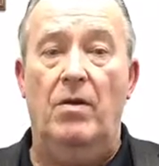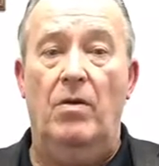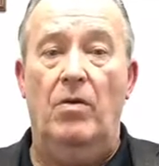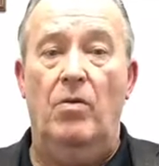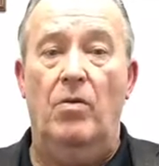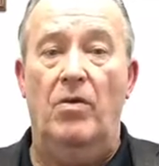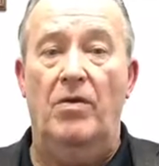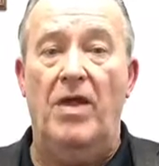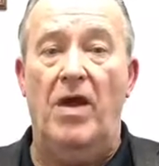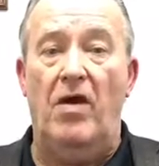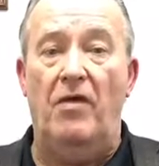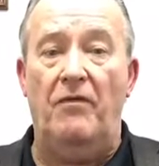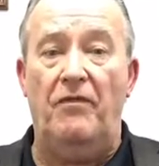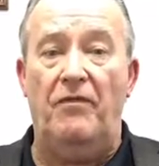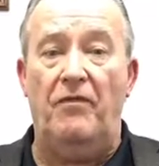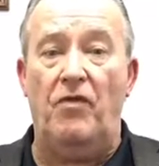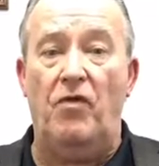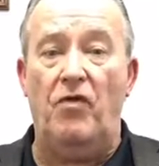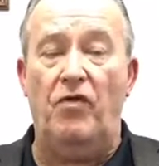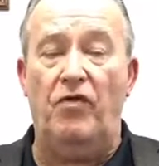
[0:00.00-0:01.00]
without
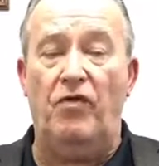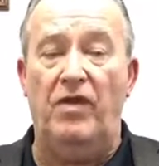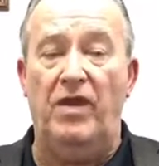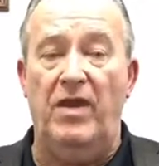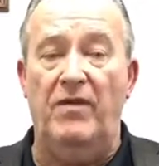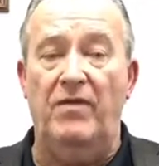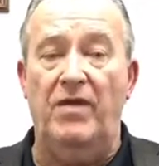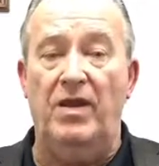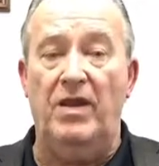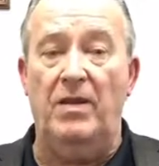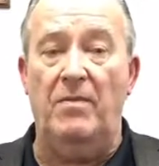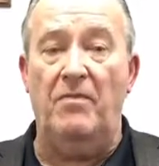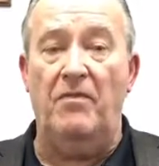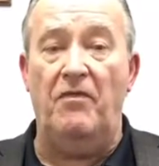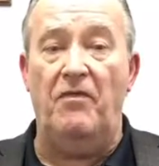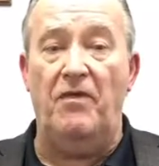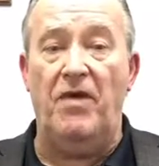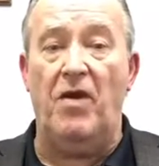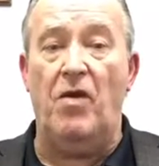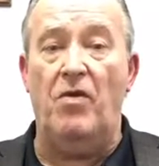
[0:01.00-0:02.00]
first giving them
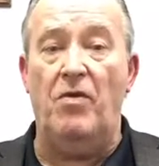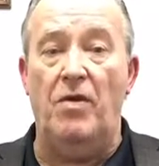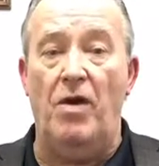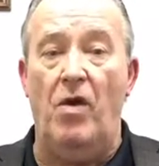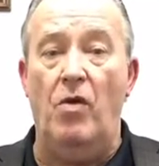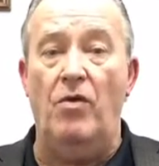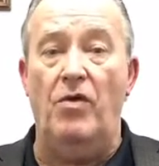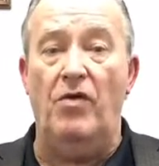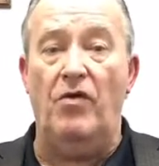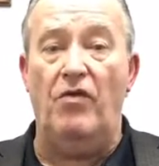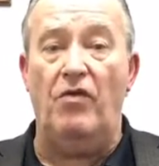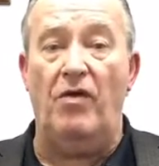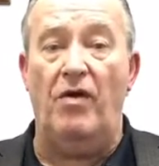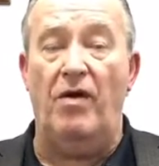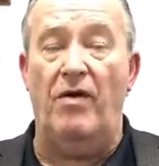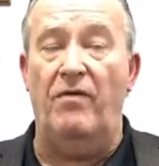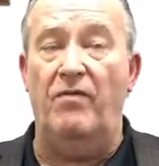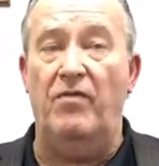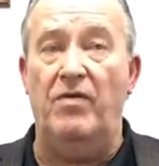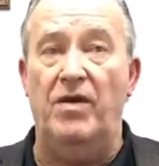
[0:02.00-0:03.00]
fair notice
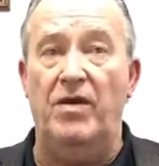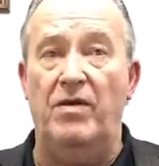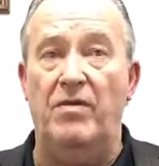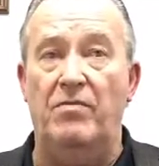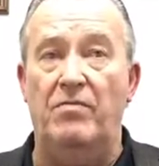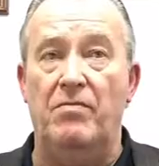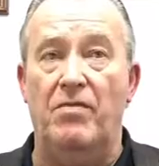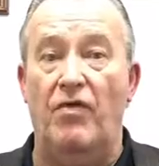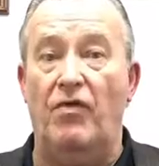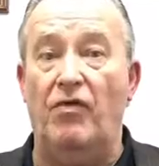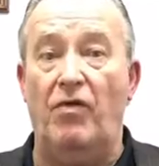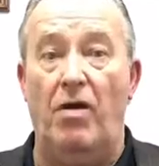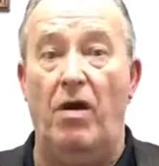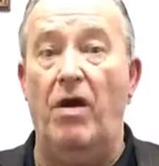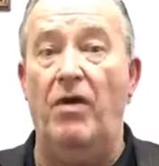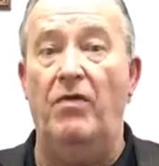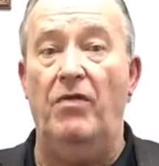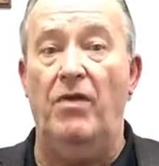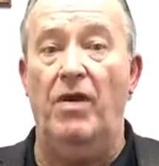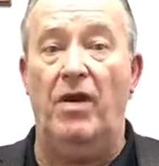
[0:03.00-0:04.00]
of the
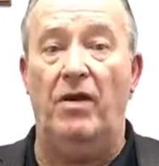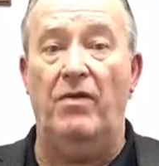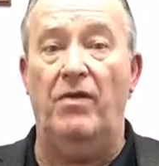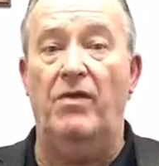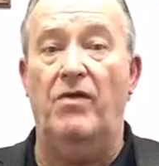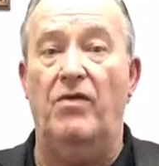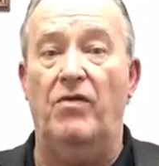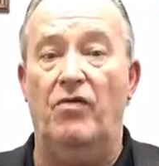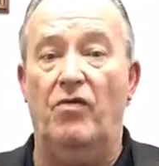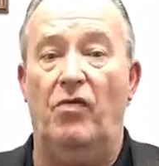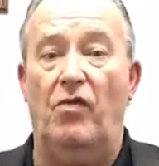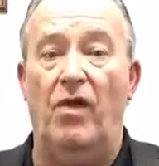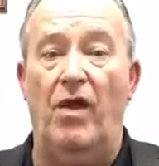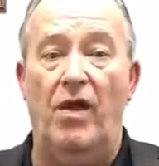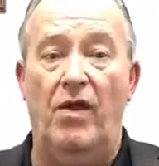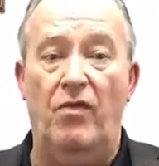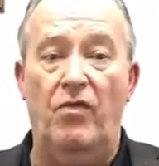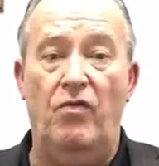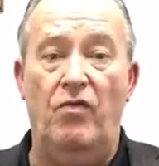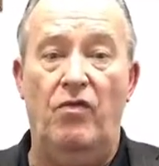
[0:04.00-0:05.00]
misconduct that is
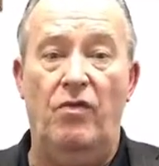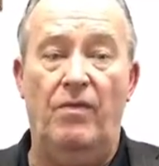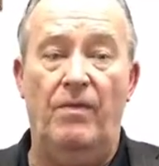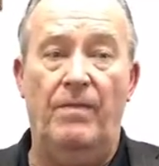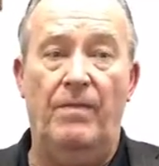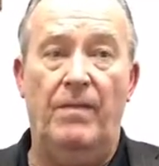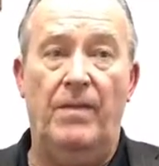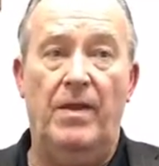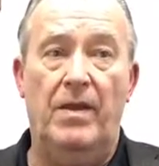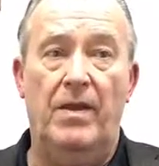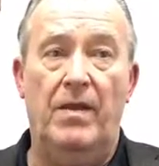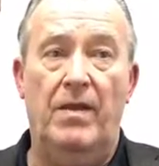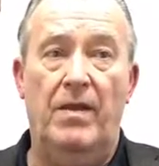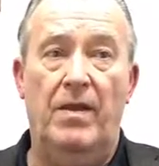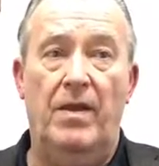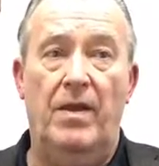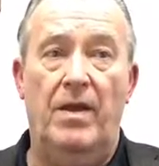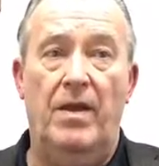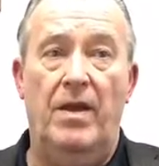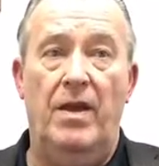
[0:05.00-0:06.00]
alleged
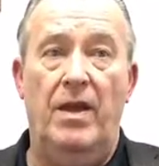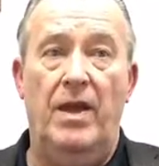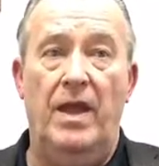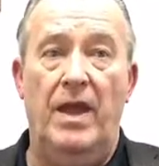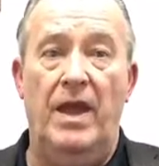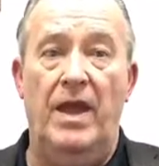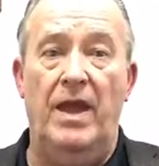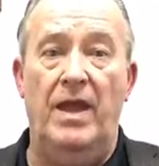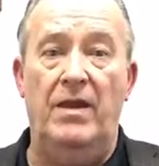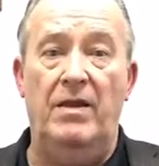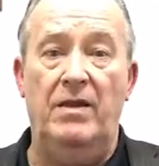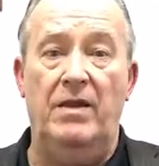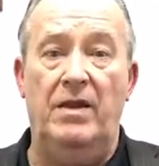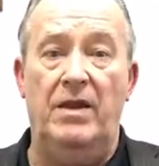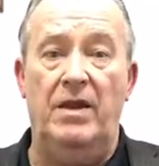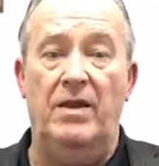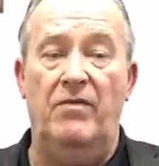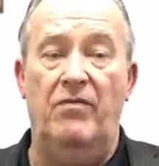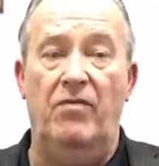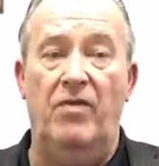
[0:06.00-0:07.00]
and
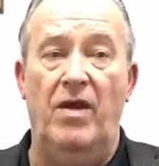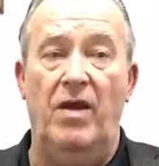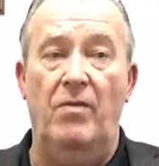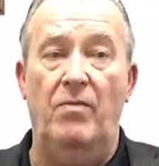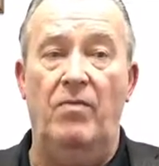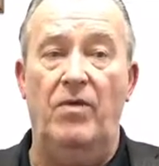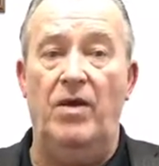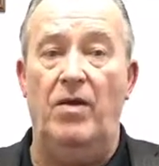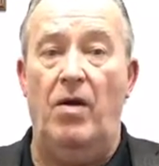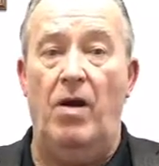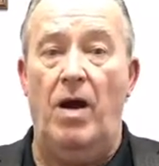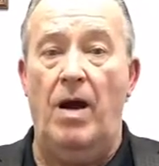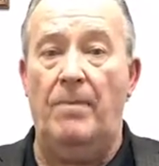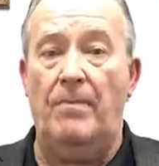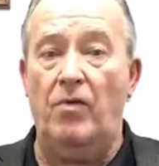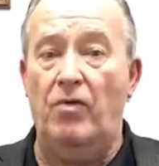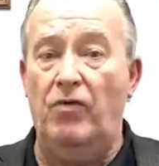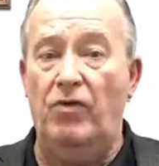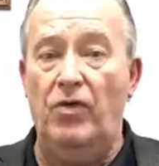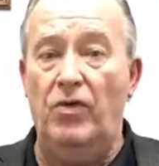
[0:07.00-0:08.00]
give them the
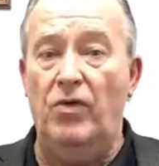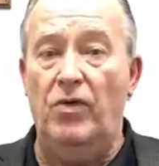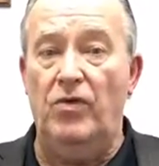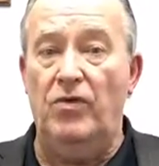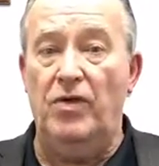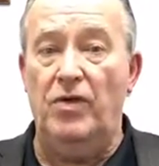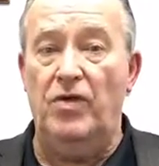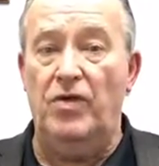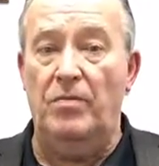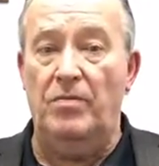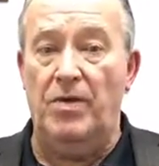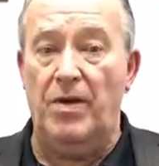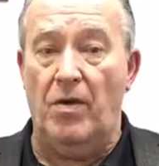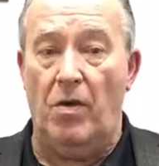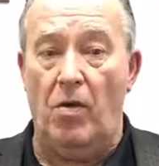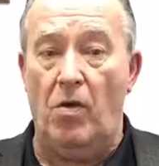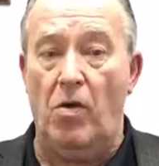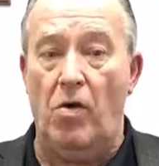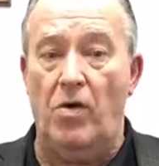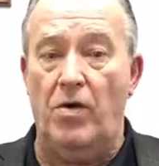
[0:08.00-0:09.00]
opportunity to be
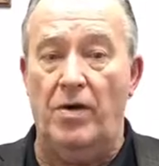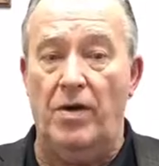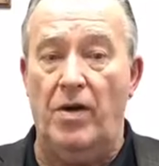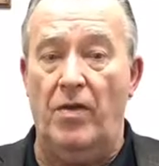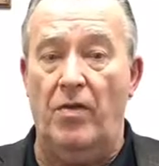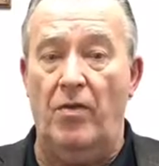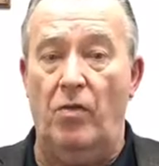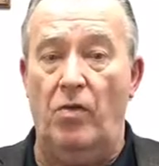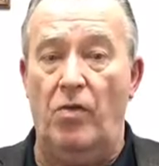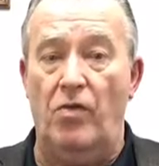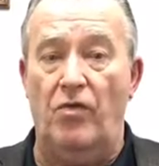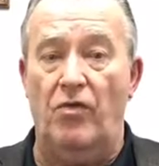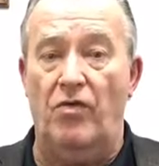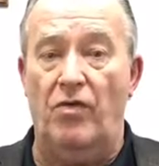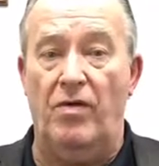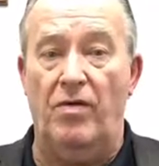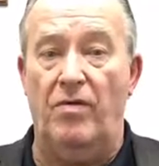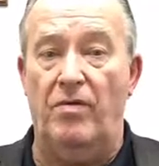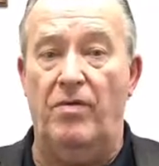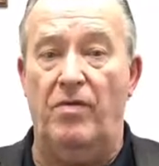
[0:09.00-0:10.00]
heard. In other words,
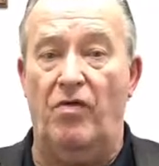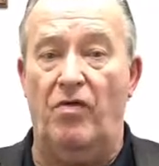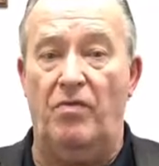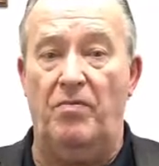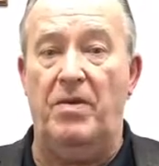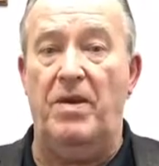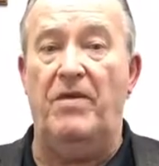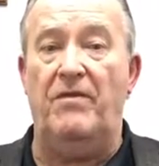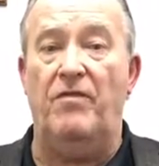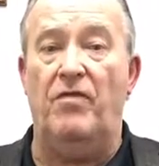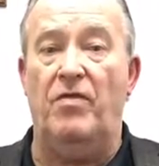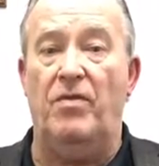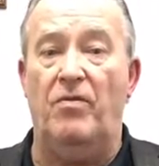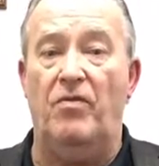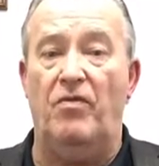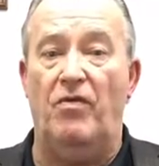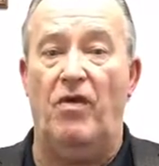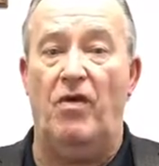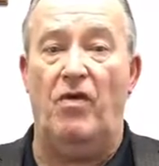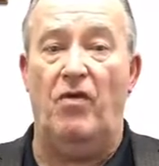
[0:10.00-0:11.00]
to speak for
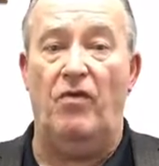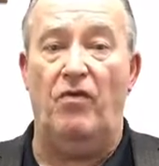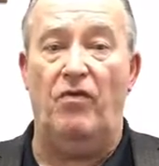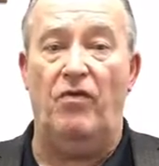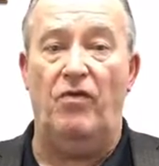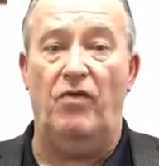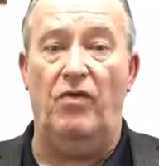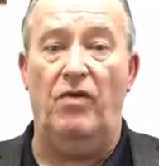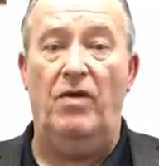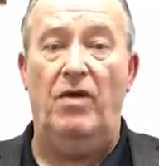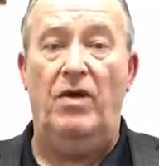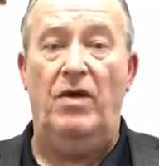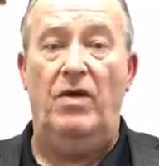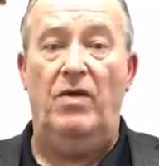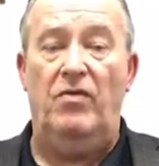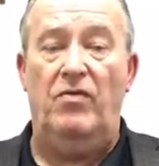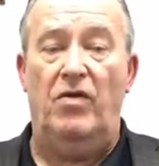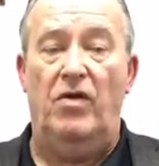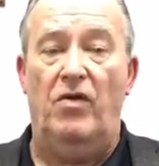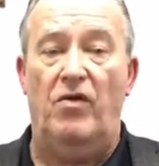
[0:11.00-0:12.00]
themselves, to
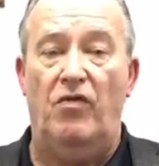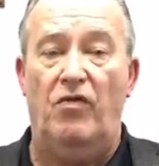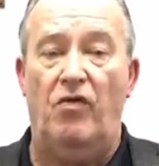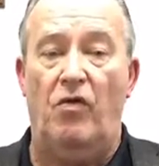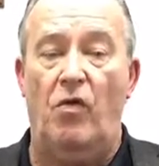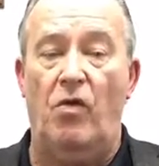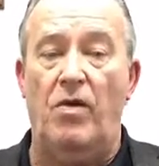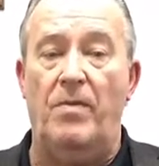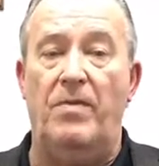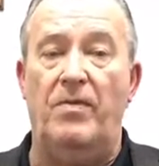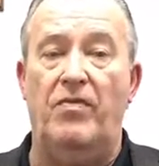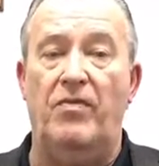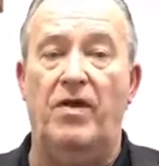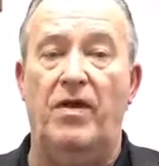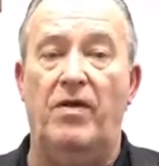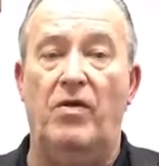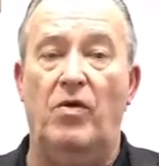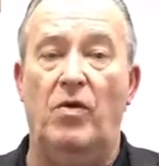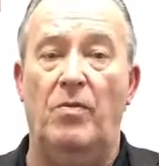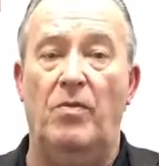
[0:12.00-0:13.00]
assert a
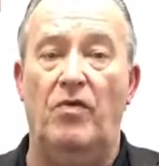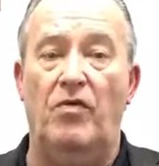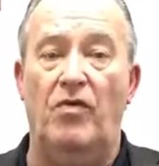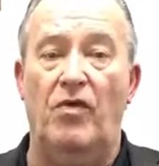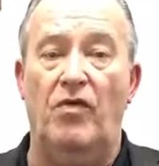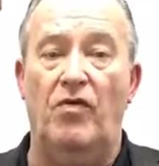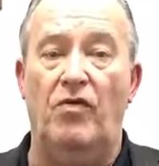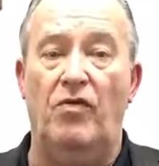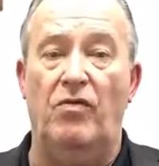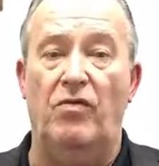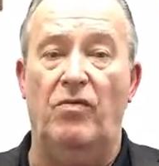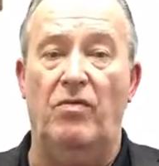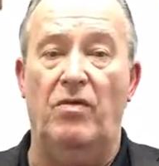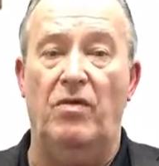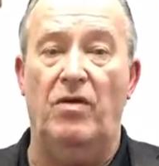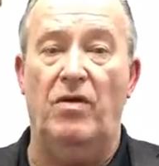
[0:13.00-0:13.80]
particular position,